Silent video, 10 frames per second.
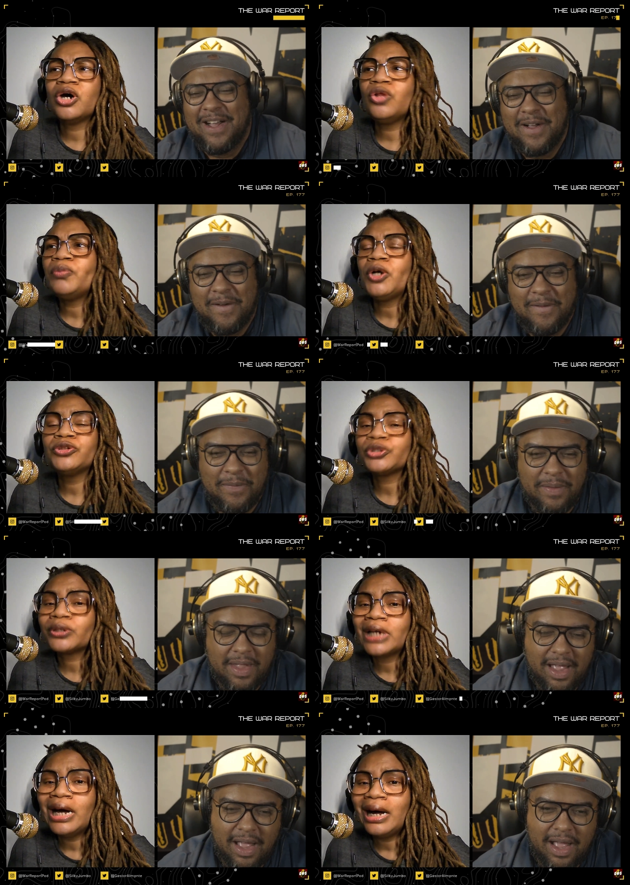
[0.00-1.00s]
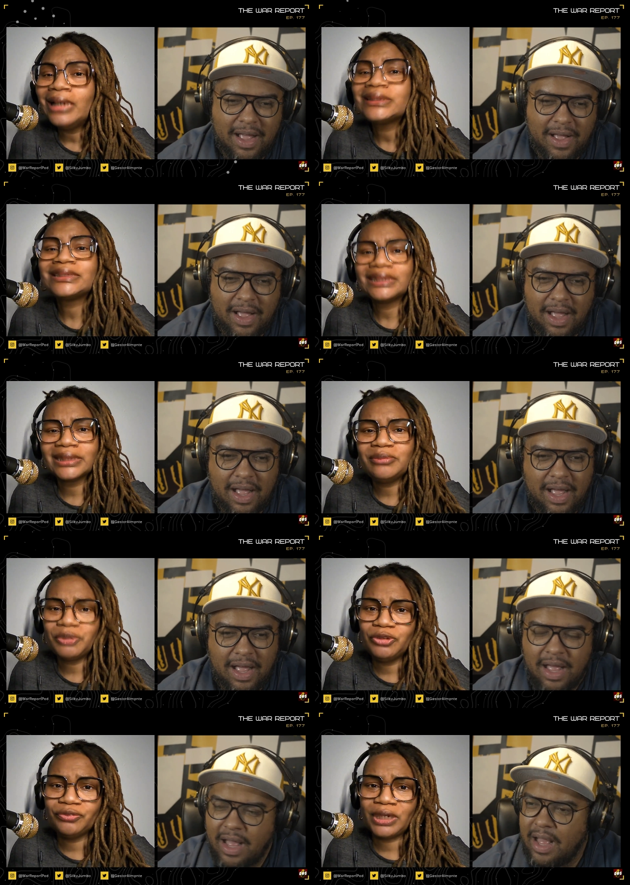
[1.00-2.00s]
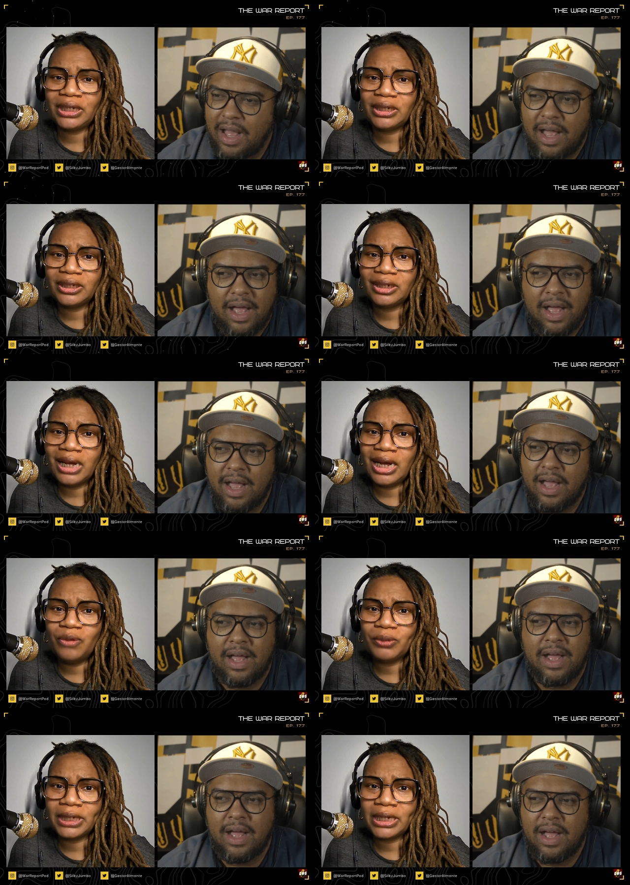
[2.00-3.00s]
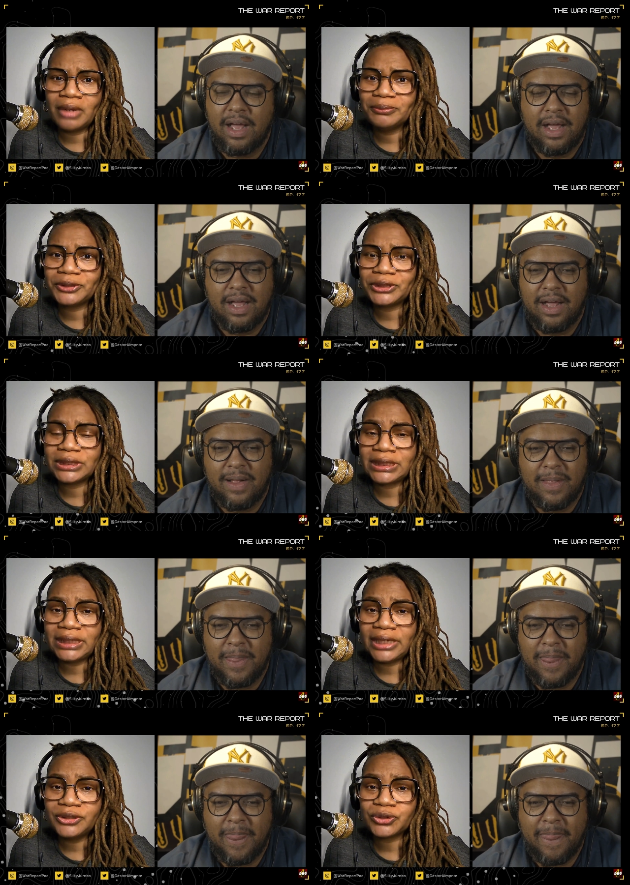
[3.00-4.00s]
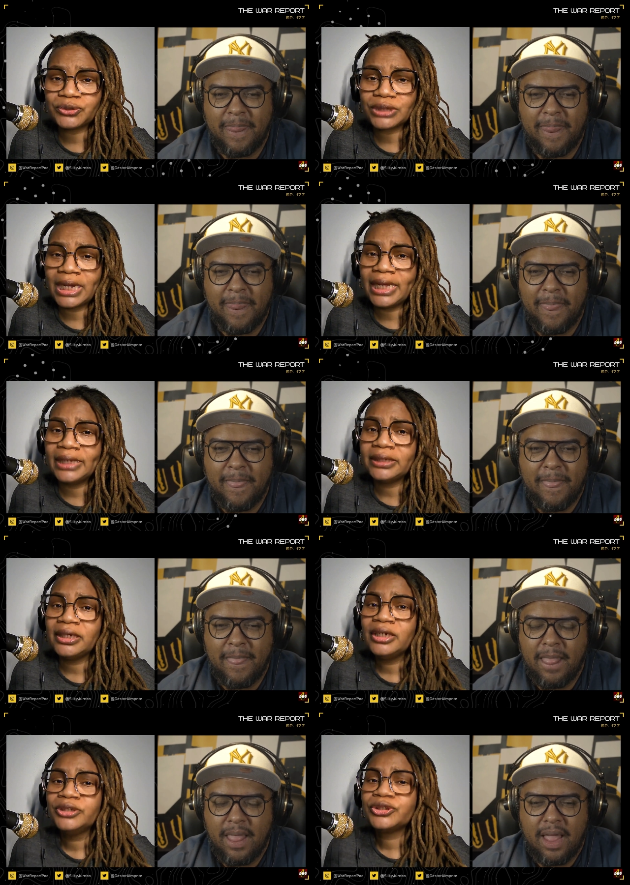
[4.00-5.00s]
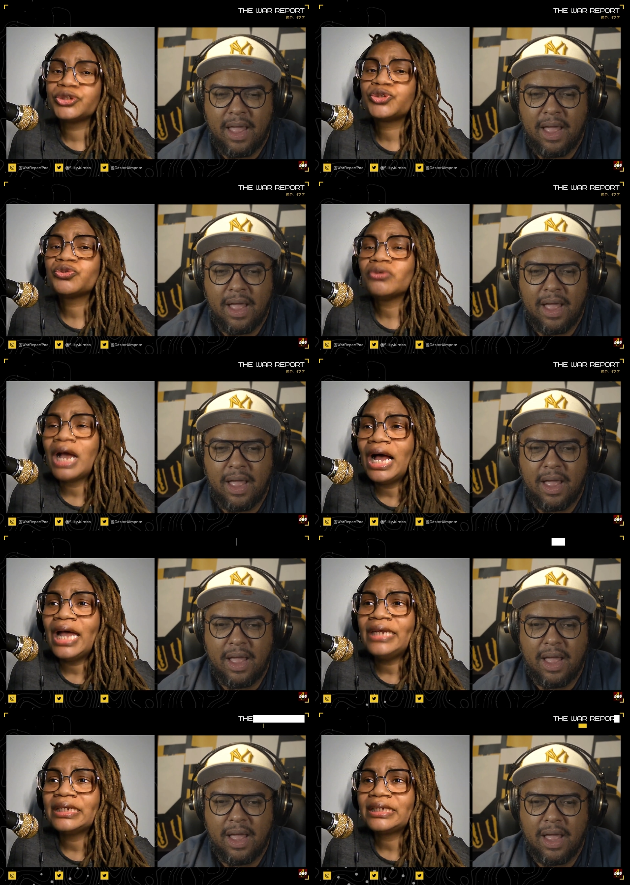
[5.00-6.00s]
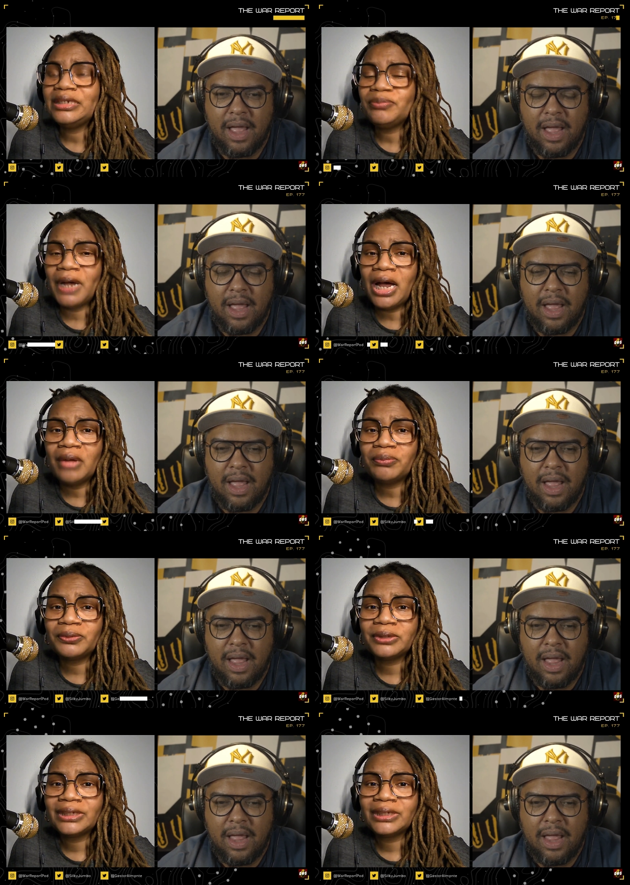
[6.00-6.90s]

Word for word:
Speaker 1: goalposts are constantly moving uh when it comes to teenagers, and to try to keep up